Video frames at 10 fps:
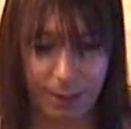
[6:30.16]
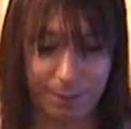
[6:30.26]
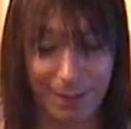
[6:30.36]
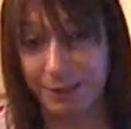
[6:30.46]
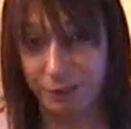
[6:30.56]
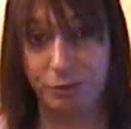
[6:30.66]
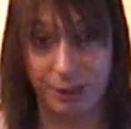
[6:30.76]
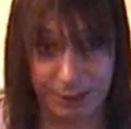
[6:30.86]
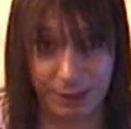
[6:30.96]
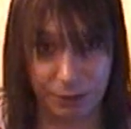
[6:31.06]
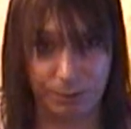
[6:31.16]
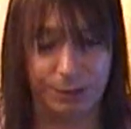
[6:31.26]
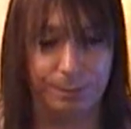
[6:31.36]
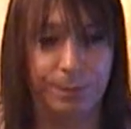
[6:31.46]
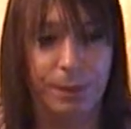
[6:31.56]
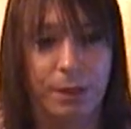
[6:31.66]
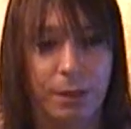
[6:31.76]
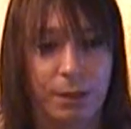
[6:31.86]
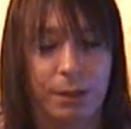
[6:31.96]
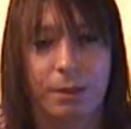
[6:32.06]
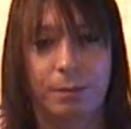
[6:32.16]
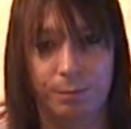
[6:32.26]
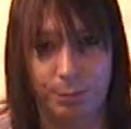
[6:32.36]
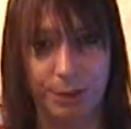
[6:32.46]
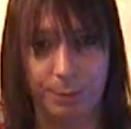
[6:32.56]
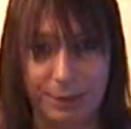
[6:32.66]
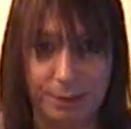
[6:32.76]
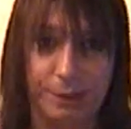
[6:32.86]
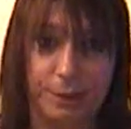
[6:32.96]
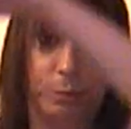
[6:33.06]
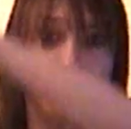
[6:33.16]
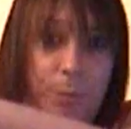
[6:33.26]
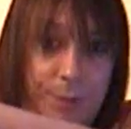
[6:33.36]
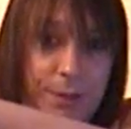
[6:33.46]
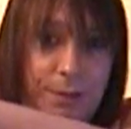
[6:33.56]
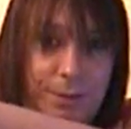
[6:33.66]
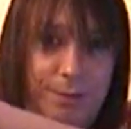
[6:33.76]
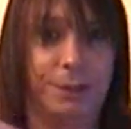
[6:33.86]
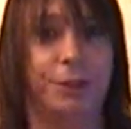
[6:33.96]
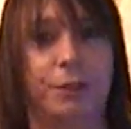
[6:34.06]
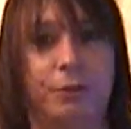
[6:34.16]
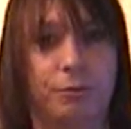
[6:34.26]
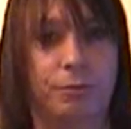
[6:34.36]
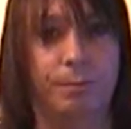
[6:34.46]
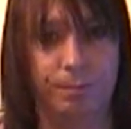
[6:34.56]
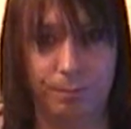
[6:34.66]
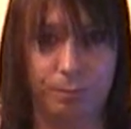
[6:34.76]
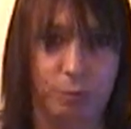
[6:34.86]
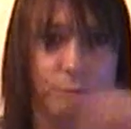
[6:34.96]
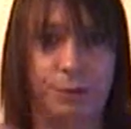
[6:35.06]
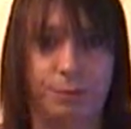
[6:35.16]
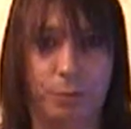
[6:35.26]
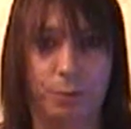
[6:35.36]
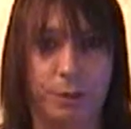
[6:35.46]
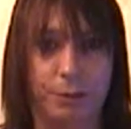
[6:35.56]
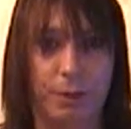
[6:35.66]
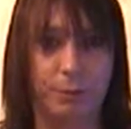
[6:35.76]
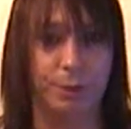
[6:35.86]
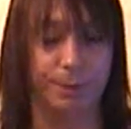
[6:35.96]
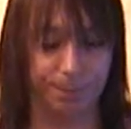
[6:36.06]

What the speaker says: That's transsexualism, where they basically swap the gender roles totally around.